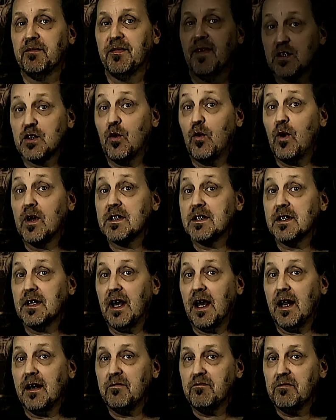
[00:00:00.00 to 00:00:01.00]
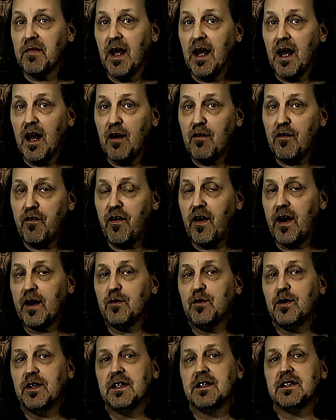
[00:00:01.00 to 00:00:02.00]
So once again, have
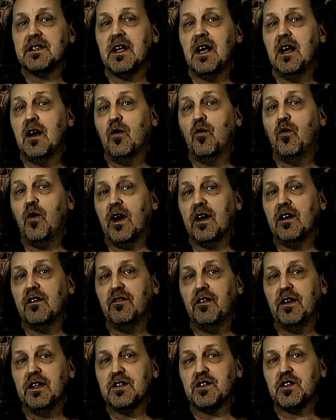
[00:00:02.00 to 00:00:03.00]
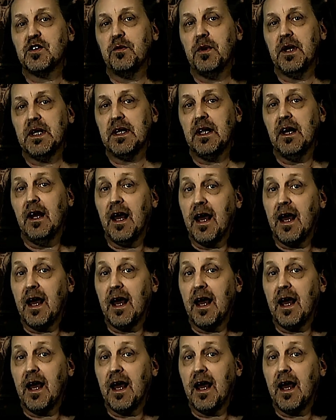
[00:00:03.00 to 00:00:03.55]
fun with this wonderful instrument